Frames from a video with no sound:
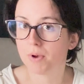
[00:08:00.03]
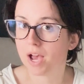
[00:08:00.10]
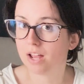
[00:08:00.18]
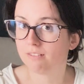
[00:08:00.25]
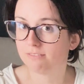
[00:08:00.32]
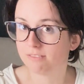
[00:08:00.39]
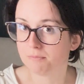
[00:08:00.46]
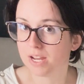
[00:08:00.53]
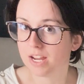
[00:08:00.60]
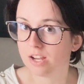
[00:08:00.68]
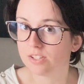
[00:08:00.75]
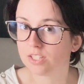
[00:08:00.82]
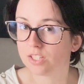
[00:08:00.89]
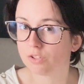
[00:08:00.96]
pattern for me,
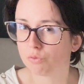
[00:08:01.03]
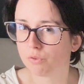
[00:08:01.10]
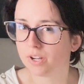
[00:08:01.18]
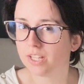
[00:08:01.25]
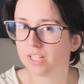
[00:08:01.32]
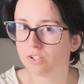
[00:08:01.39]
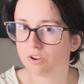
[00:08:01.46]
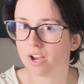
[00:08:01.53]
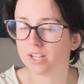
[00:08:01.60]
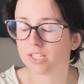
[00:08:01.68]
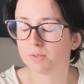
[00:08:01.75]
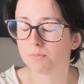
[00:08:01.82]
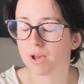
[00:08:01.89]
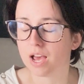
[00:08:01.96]
because it's a really
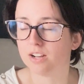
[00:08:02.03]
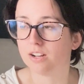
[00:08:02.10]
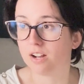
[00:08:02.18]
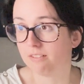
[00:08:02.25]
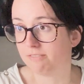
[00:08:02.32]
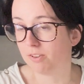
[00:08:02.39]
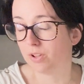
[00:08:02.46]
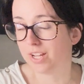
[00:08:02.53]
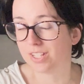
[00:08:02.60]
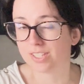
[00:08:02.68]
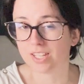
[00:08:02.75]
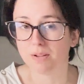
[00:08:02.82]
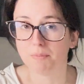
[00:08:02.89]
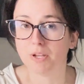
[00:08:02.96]
nice pattern and I feel like it's
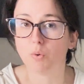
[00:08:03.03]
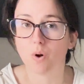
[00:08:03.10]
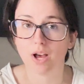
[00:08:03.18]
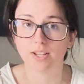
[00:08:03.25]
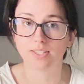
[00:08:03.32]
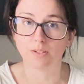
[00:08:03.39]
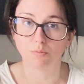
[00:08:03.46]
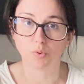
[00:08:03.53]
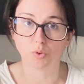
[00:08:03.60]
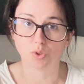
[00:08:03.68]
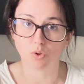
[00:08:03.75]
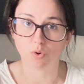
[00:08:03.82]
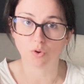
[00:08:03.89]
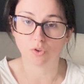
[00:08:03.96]
going to be quite a simple
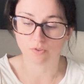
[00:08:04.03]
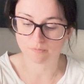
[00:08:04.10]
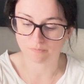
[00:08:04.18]
sew.